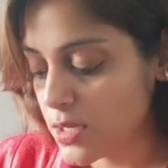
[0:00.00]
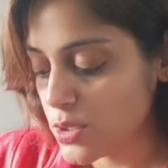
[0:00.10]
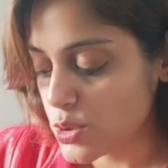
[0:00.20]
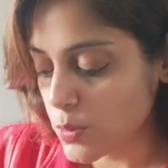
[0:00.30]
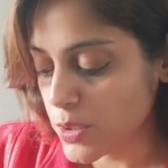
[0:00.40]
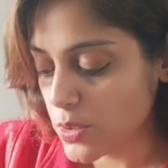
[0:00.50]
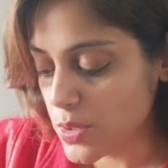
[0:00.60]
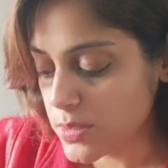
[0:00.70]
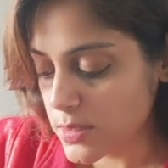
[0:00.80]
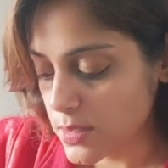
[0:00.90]
So
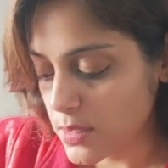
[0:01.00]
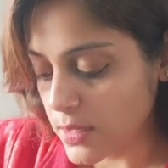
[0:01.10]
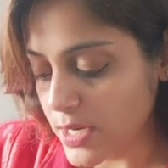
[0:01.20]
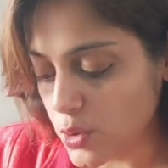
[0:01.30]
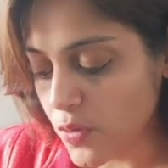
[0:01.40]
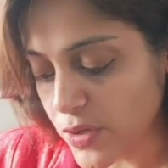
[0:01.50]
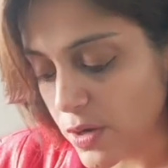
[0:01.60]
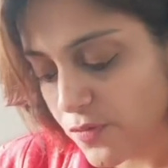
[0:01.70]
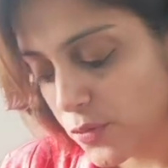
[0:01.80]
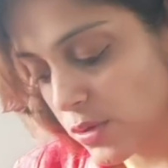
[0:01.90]
because right now we
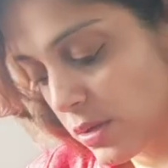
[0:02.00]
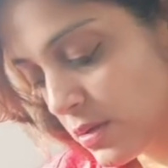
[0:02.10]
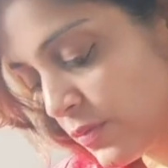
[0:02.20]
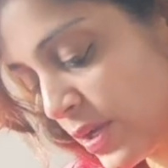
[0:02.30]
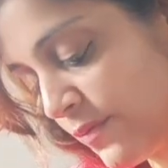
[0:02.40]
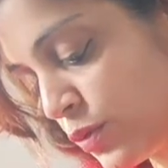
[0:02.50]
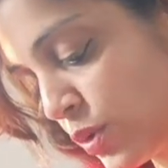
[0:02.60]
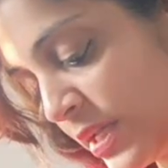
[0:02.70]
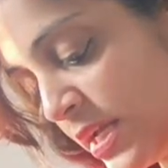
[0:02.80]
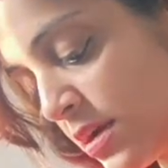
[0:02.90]
are full, we have to
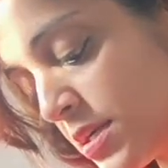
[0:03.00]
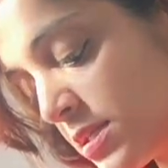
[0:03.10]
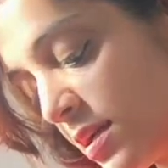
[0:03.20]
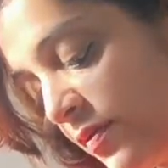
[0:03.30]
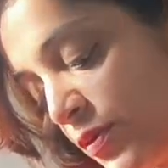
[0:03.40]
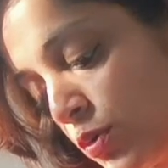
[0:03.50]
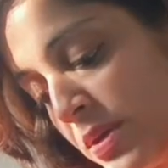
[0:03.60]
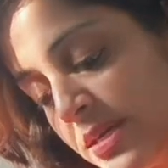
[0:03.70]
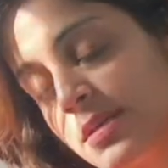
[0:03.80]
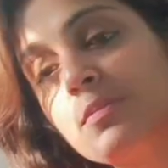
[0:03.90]
clean ourselves to
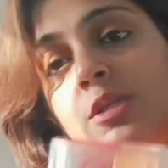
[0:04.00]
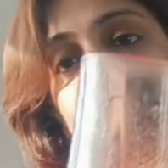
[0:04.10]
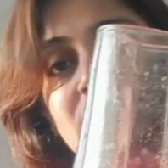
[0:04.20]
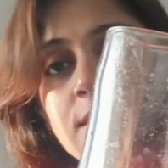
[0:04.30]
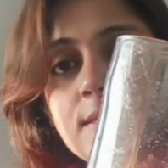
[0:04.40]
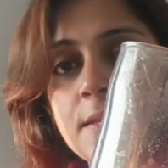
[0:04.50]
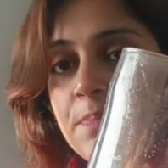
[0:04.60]
make some space,